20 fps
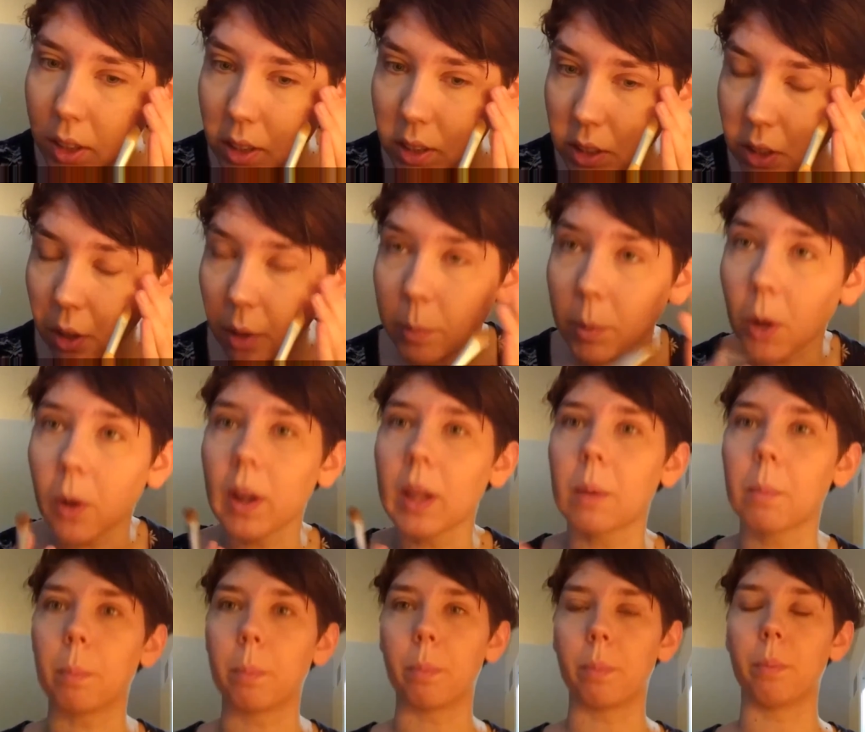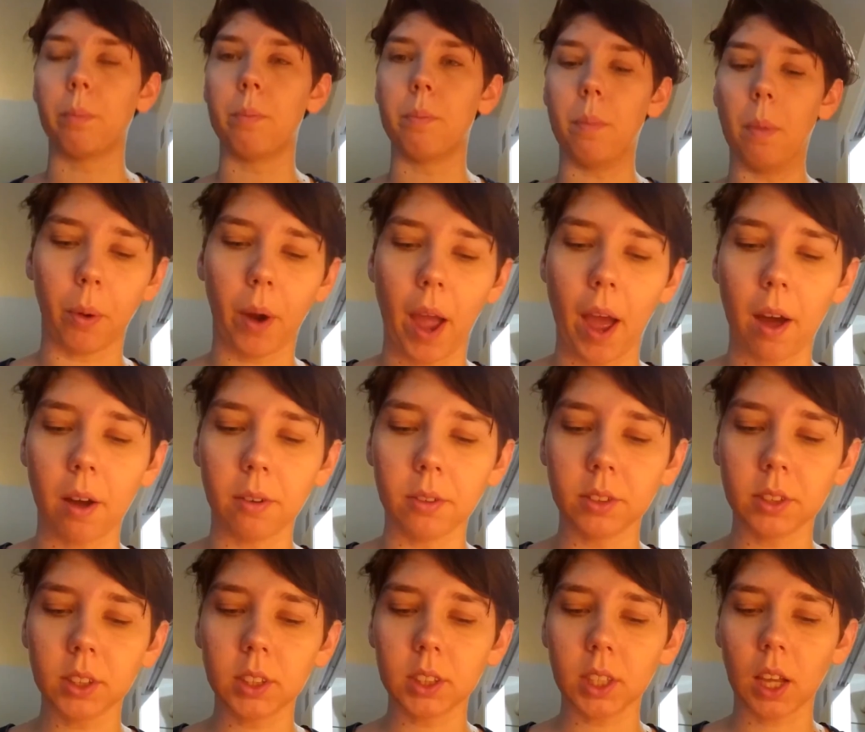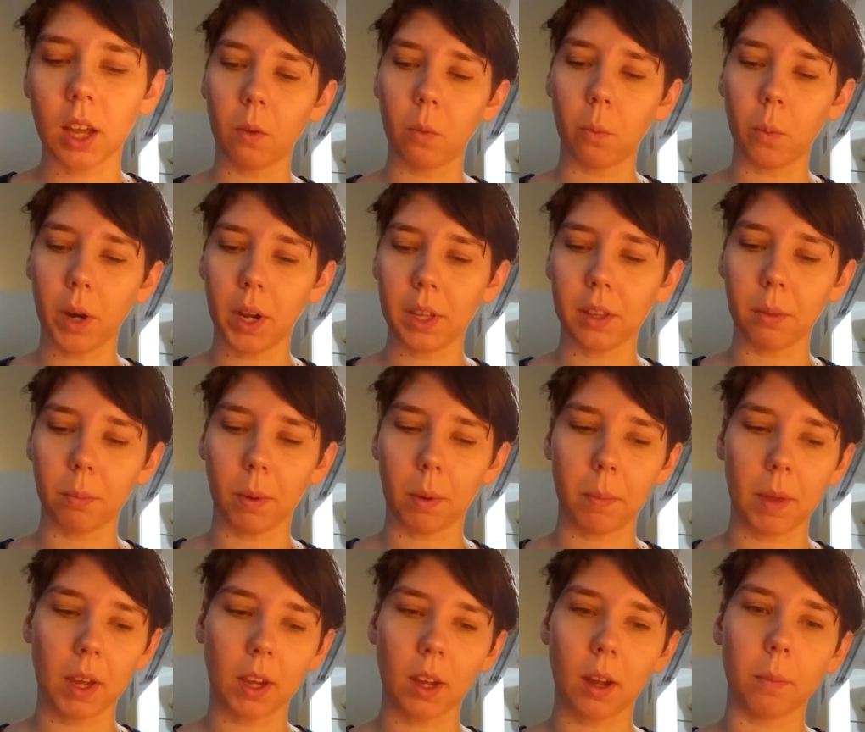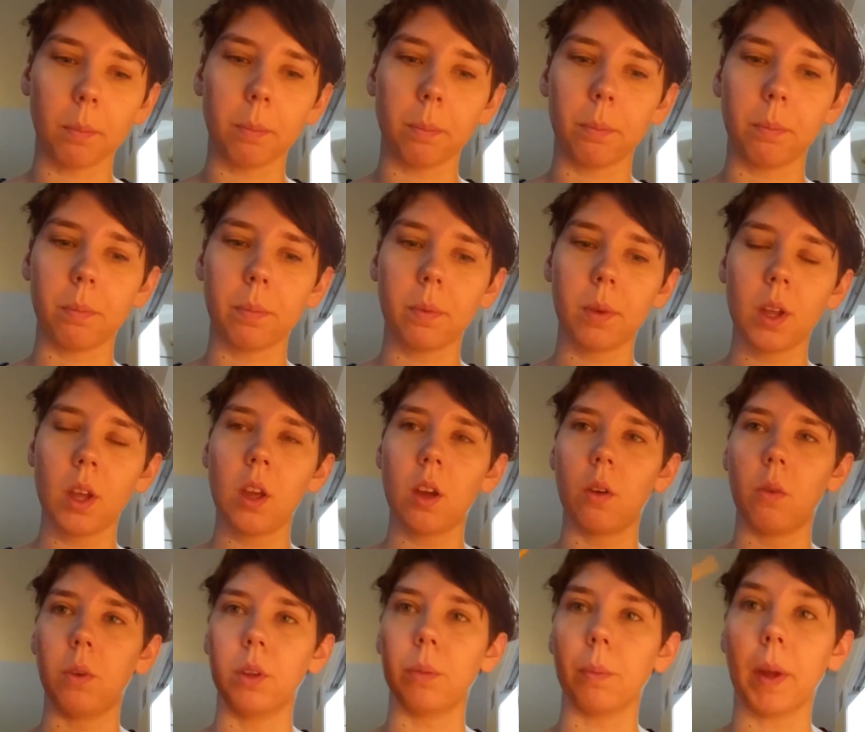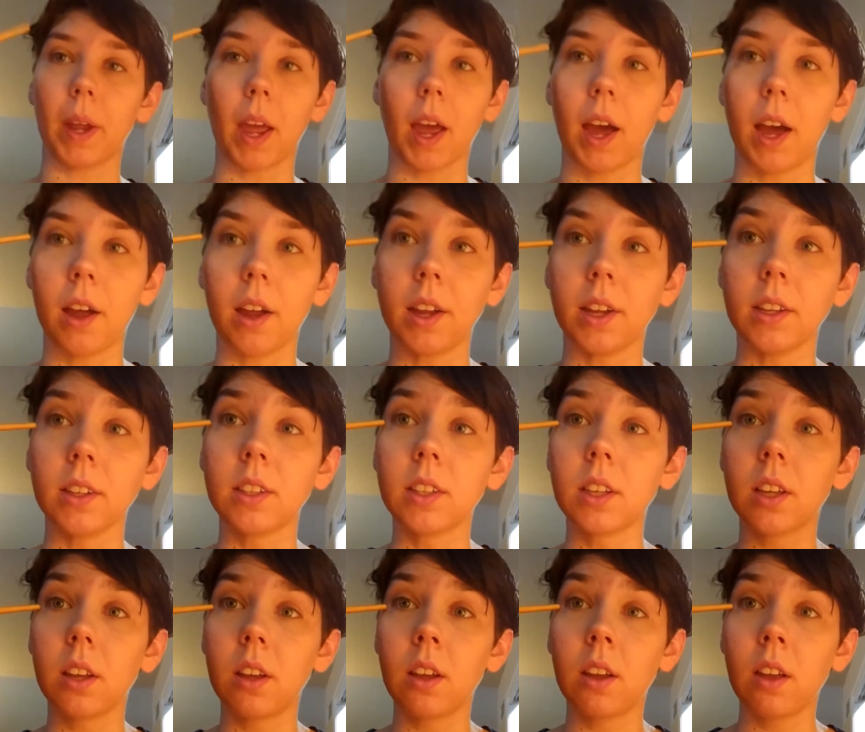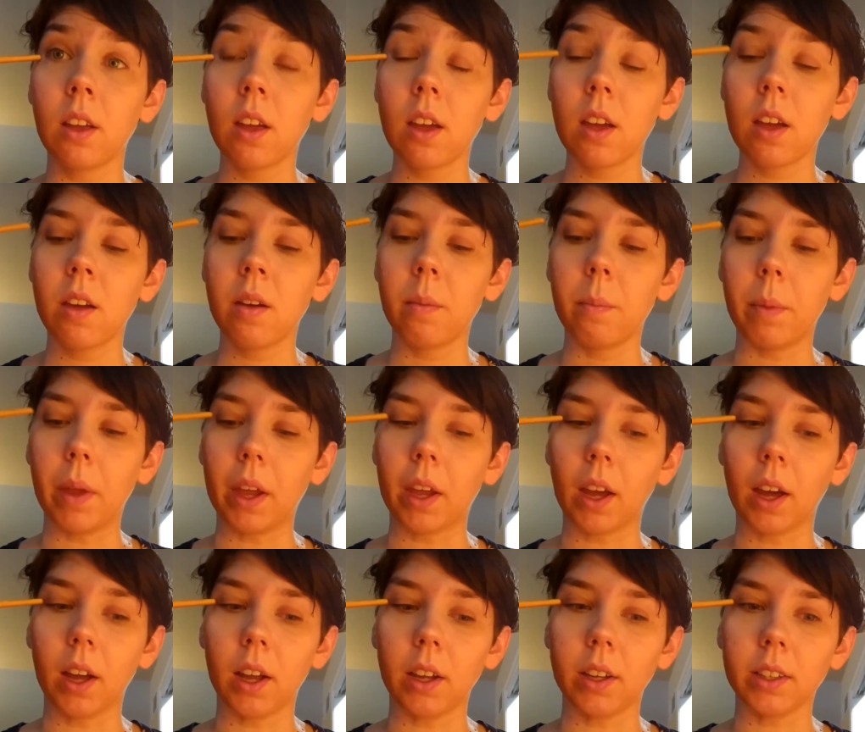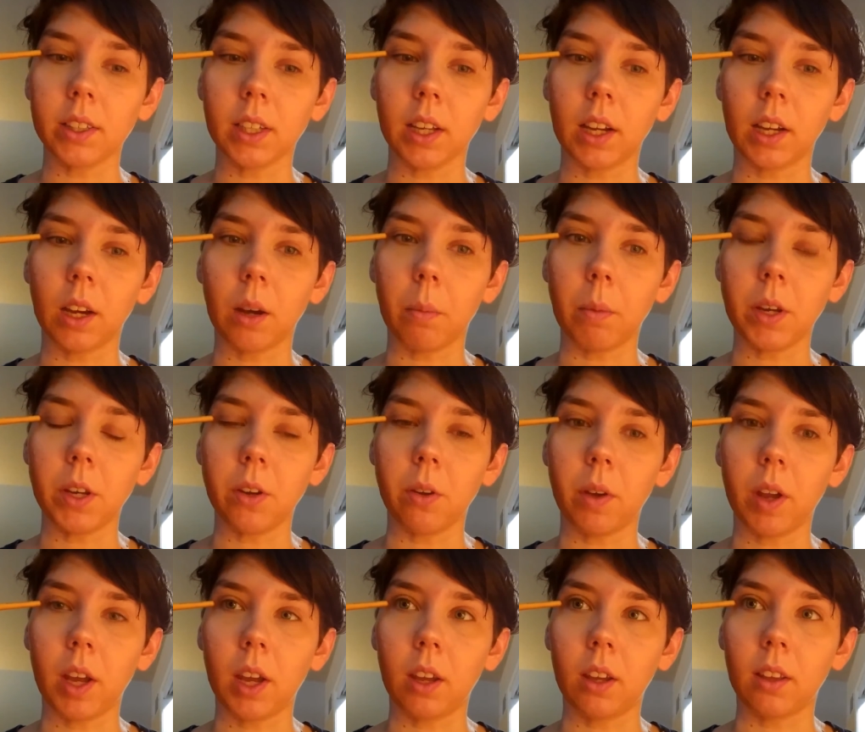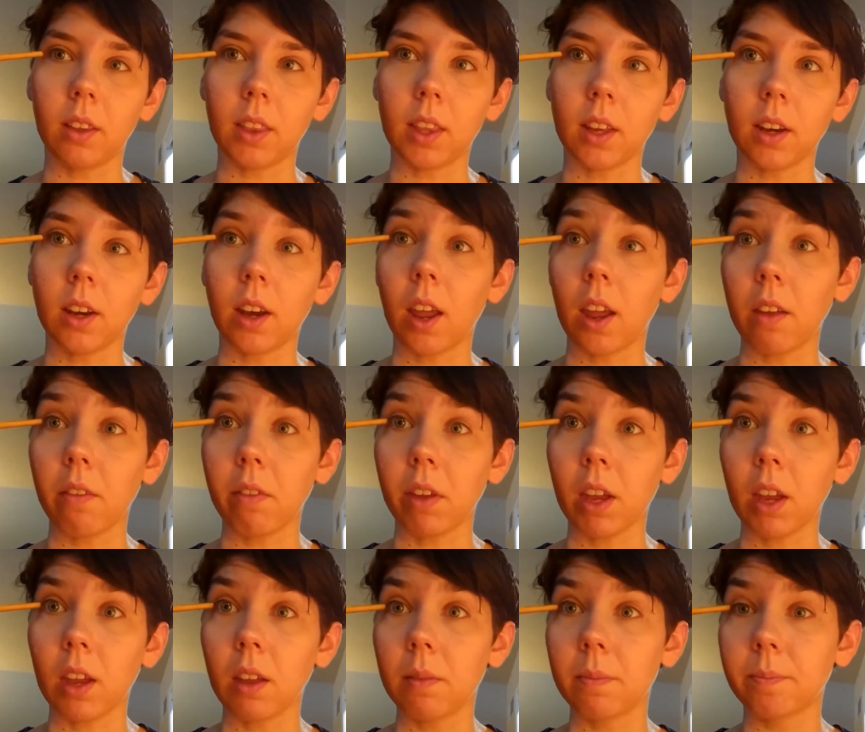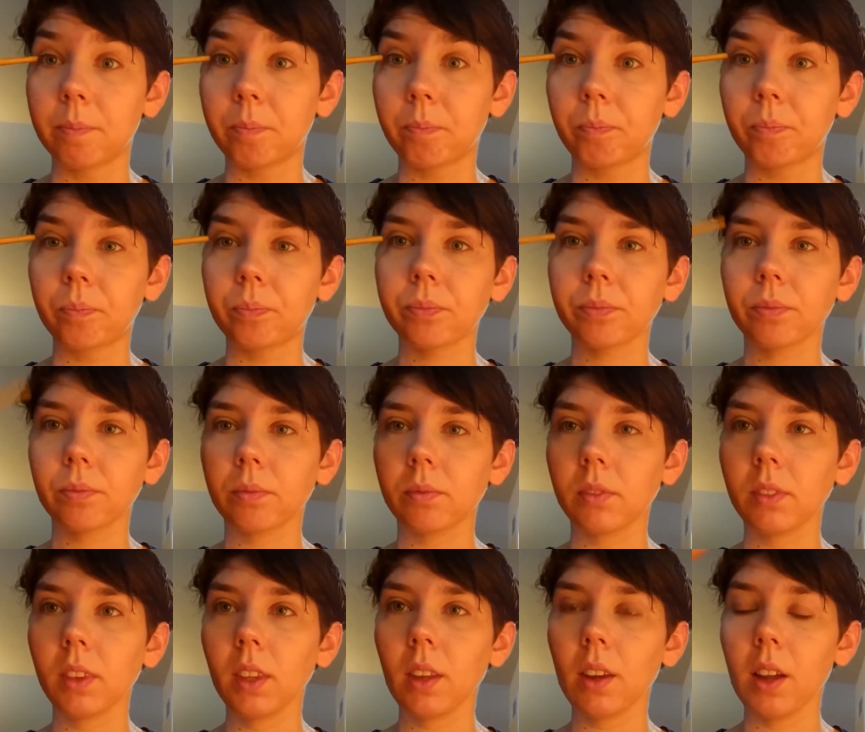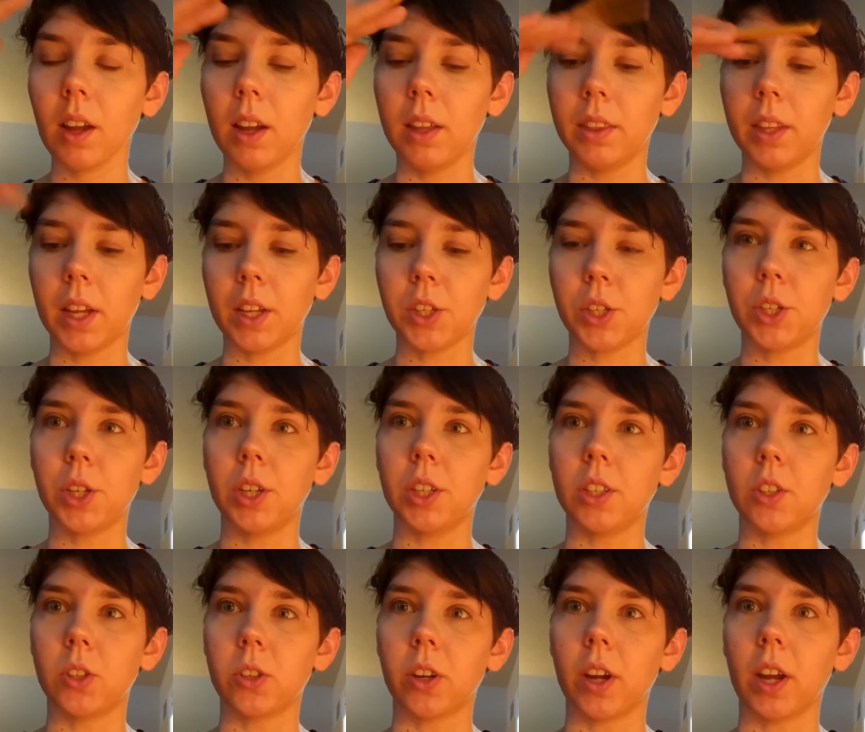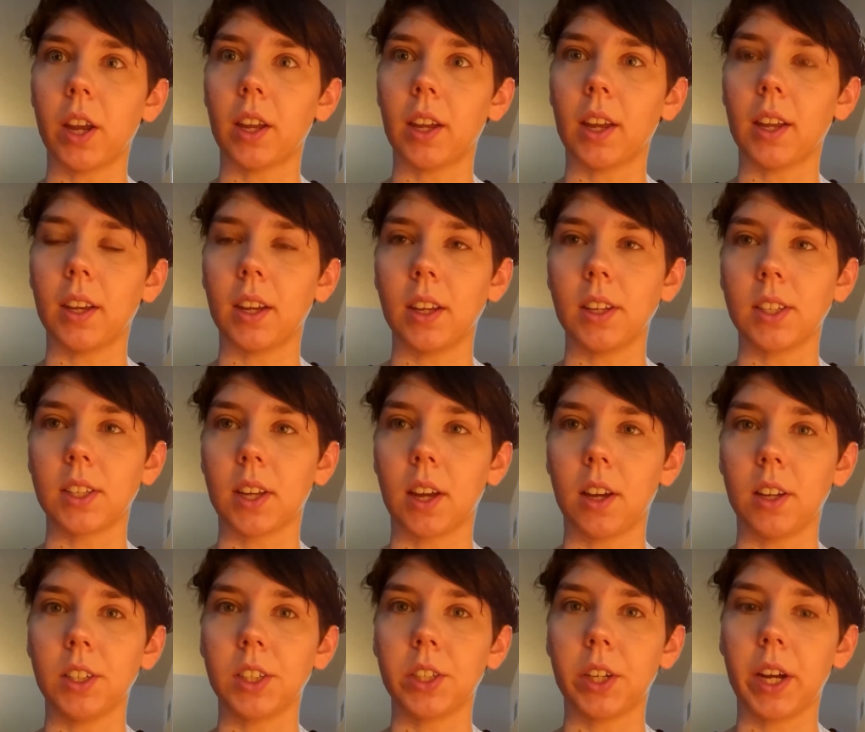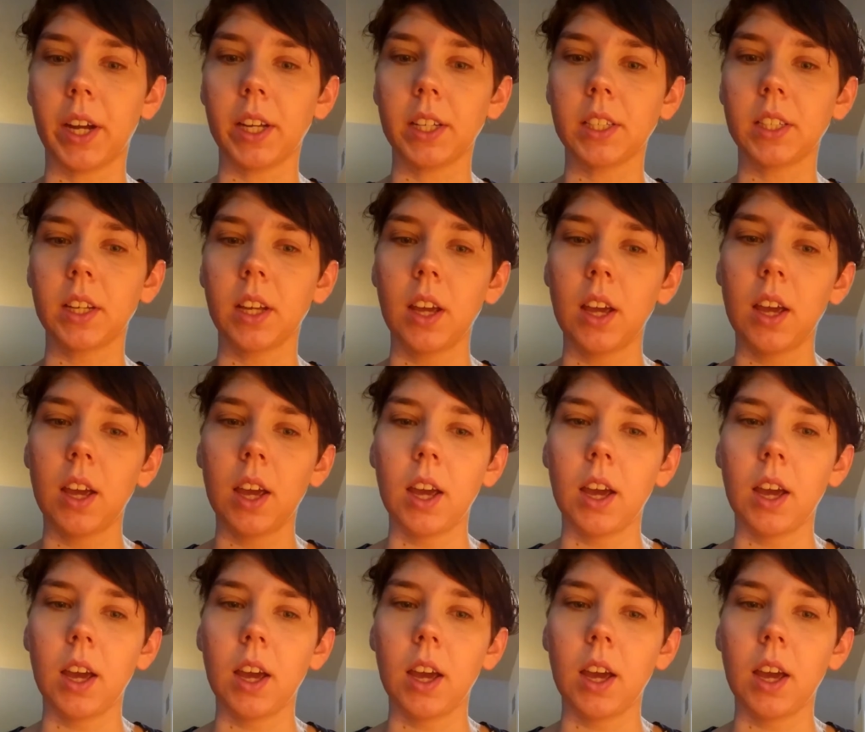So I'm going browns with my makeup, with my eyes, because I'm going to be doing the navy. And that should strike a nice contrast.